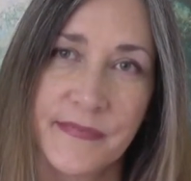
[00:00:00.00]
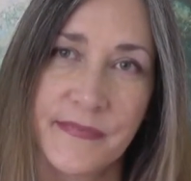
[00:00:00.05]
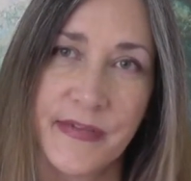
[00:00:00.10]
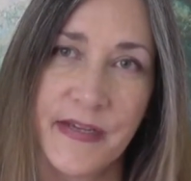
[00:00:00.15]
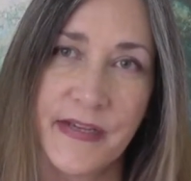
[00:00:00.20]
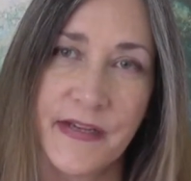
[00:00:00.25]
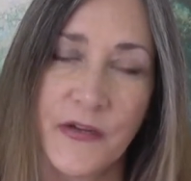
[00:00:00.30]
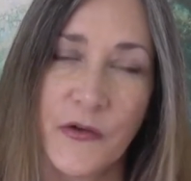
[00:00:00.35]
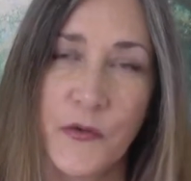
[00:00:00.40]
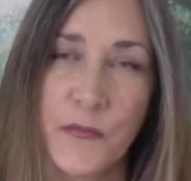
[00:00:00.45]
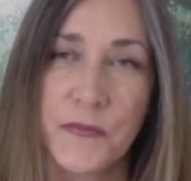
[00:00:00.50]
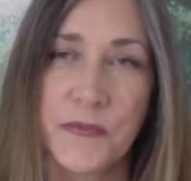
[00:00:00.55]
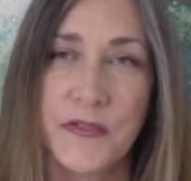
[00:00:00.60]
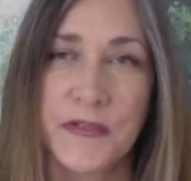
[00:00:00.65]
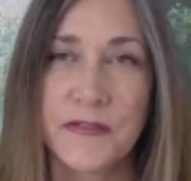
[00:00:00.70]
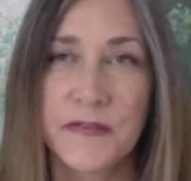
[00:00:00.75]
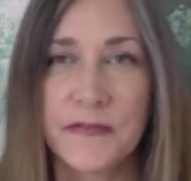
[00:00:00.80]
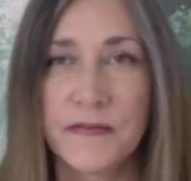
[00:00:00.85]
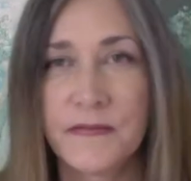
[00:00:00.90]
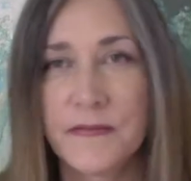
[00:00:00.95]
I'd hope
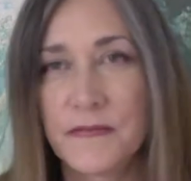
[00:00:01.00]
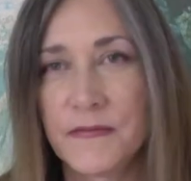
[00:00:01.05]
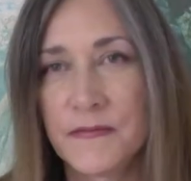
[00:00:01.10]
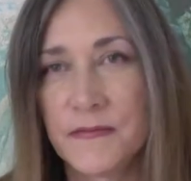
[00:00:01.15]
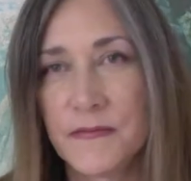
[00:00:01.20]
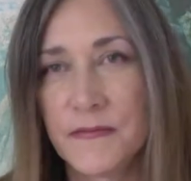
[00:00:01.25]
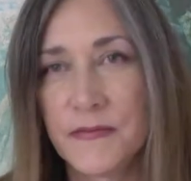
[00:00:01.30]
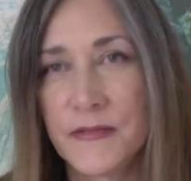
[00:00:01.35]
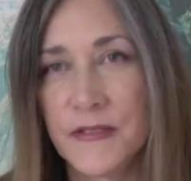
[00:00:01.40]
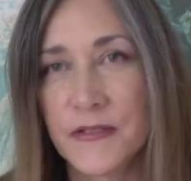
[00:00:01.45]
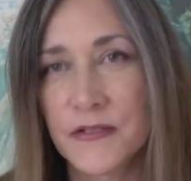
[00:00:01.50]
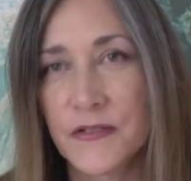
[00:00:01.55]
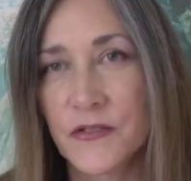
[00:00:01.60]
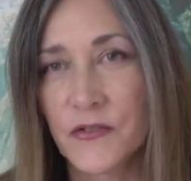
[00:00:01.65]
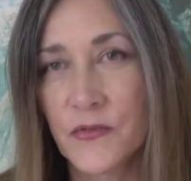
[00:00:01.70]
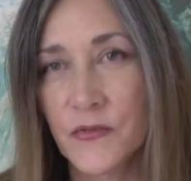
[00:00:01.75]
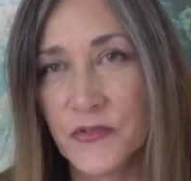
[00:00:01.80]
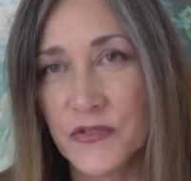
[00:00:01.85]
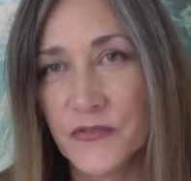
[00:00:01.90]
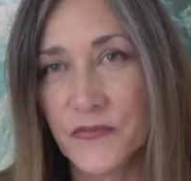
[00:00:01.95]
that this
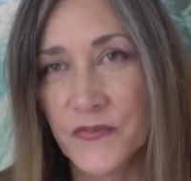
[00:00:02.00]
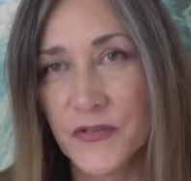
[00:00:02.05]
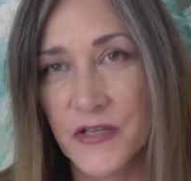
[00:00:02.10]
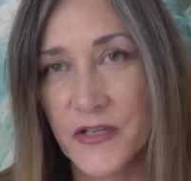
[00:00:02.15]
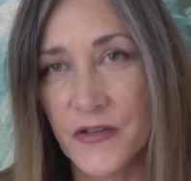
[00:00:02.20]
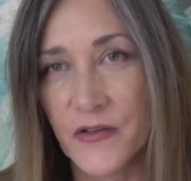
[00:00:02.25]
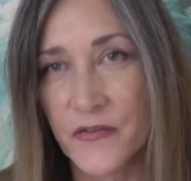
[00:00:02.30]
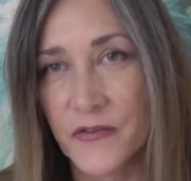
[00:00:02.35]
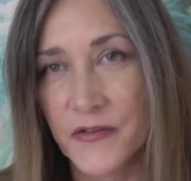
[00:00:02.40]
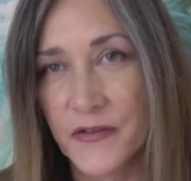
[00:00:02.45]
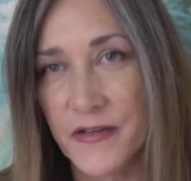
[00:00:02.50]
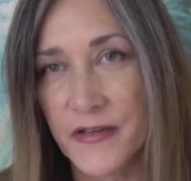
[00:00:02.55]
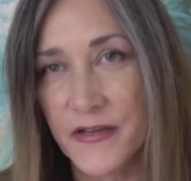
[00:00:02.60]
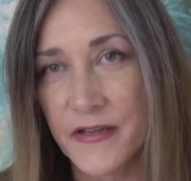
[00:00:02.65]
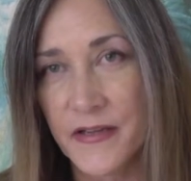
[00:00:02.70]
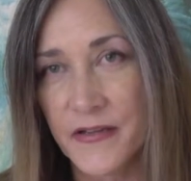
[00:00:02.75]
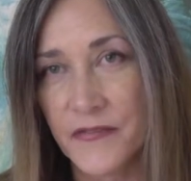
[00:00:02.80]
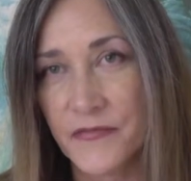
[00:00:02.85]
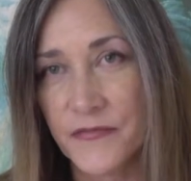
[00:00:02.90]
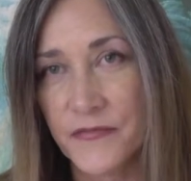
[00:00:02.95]
newest video that I
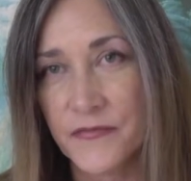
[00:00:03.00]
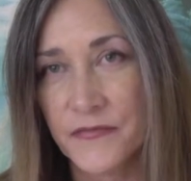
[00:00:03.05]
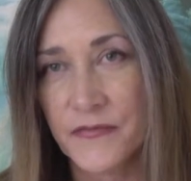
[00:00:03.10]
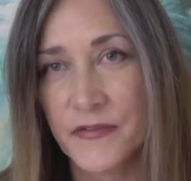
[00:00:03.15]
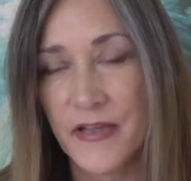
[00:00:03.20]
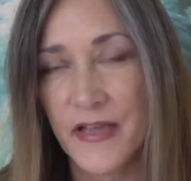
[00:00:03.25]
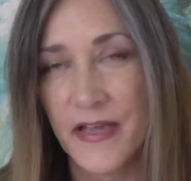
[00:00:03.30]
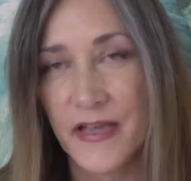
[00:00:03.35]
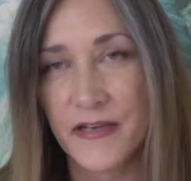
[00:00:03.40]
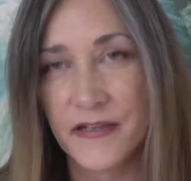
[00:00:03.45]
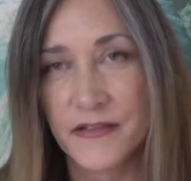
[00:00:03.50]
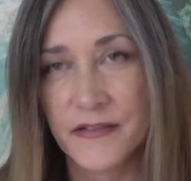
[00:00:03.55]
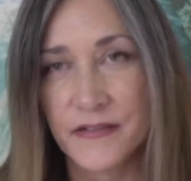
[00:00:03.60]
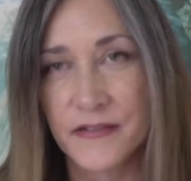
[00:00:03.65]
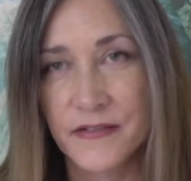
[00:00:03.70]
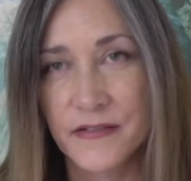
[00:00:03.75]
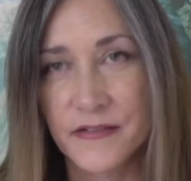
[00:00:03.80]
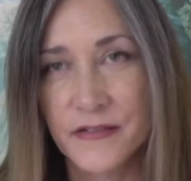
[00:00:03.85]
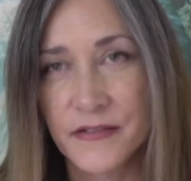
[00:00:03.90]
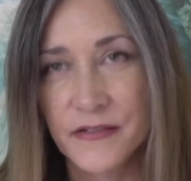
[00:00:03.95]
have
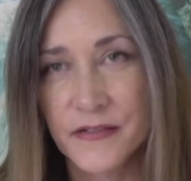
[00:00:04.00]
added,